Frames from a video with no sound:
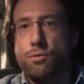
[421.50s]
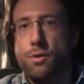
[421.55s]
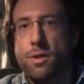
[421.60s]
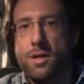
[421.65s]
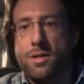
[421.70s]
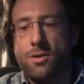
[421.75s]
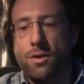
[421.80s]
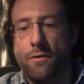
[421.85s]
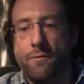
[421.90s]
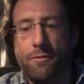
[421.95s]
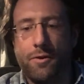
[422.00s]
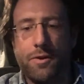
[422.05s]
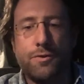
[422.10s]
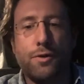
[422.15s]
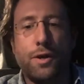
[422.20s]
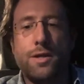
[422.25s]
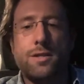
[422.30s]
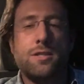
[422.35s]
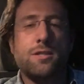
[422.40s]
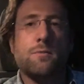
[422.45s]
with its own
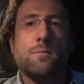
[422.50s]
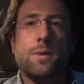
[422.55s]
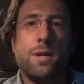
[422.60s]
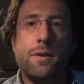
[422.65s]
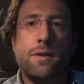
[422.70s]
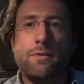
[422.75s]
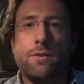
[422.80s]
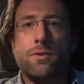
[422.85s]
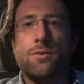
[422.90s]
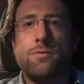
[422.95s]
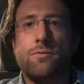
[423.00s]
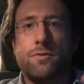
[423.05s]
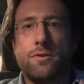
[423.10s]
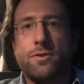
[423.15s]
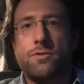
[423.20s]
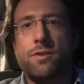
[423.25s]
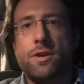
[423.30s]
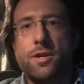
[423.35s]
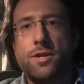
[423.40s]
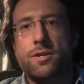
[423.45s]
frustrations, but even those
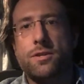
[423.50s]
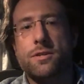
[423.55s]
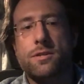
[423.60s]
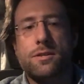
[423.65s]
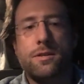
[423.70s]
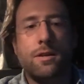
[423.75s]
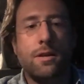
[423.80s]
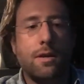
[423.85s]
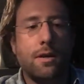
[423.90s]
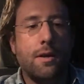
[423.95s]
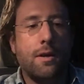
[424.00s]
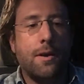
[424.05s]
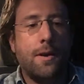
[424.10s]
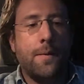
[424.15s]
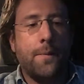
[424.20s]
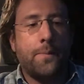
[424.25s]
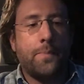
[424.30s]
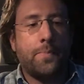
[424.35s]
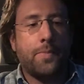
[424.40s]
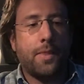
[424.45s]
frustrations,
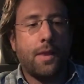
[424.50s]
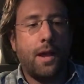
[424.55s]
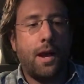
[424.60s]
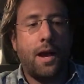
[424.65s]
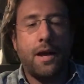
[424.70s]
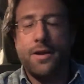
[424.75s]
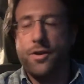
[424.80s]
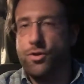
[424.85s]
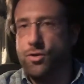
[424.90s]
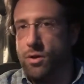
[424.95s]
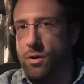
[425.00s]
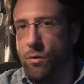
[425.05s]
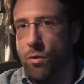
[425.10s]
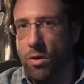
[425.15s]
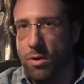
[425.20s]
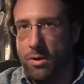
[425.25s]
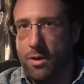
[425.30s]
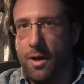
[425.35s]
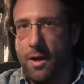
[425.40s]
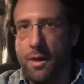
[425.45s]
I enjoy
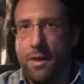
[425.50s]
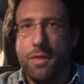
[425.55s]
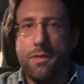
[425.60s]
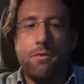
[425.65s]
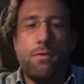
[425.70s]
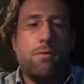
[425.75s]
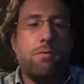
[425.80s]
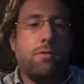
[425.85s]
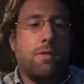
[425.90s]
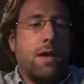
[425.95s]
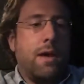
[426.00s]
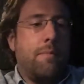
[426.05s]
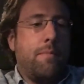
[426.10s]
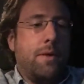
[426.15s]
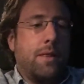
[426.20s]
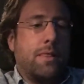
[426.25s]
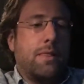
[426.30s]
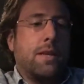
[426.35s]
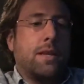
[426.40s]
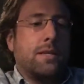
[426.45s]
working through them
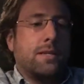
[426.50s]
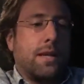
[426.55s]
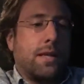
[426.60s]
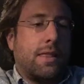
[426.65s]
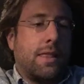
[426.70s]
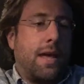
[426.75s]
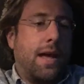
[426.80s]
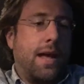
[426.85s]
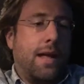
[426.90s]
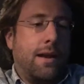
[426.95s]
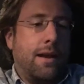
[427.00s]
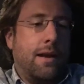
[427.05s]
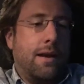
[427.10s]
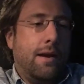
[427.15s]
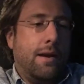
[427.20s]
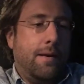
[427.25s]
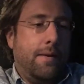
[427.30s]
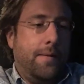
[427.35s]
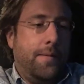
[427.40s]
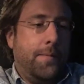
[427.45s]
and things like that.
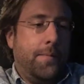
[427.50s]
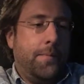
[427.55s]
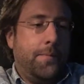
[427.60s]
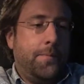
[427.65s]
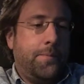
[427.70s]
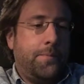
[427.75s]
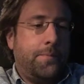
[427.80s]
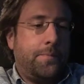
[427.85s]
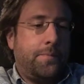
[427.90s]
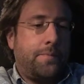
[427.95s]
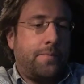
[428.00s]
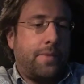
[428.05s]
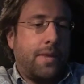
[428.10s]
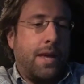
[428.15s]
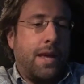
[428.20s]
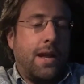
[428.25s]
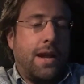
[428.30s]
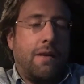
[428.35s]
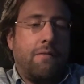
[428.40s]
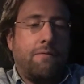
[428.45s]

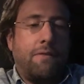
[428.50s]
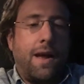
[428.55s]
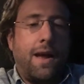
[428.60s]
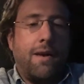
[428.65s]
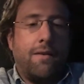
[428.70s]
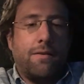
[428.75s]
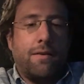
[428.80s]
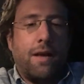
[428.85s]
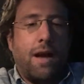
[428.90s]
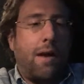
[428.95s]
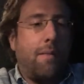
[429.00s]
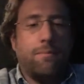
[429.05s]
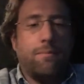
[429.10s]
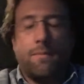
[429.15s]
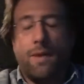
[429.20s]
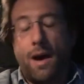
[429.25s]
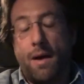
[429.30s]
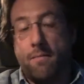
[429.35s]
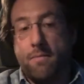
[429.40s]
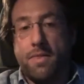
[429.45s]
And
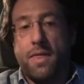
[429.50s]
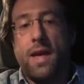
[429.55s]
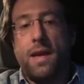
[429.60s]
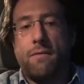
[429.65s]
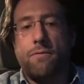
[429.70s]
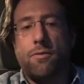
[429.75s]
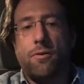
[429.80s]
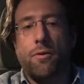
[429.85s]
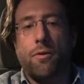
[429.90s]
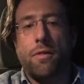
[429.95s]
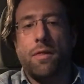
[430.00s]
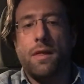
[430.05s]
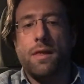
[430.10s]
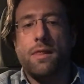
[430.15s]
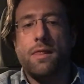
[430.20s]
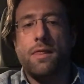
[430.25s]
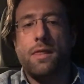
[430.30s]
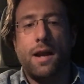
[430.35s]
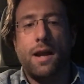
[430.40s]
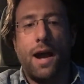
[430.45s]
I'm thankful
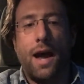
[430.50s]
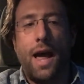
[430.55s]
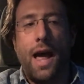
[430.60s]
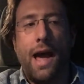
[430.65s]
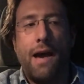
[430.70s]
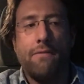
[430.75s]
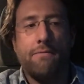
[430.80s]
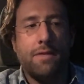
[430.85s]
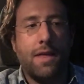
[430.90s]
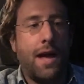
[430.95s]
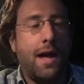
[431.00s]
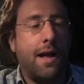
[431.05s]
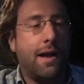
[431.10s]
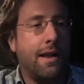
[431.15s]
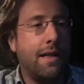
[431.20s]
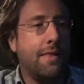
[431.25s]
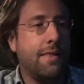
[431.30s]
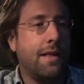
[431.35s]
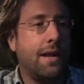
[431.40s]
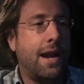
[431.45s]
that I have that,
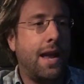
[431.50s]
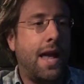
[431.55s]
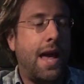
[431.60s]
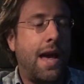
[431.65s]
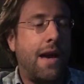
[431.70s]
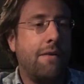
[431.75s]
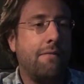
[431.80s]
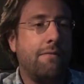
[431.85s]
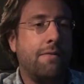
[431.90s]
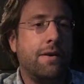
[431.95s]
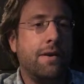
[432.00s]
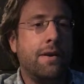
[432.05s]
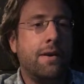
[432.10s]
and that I have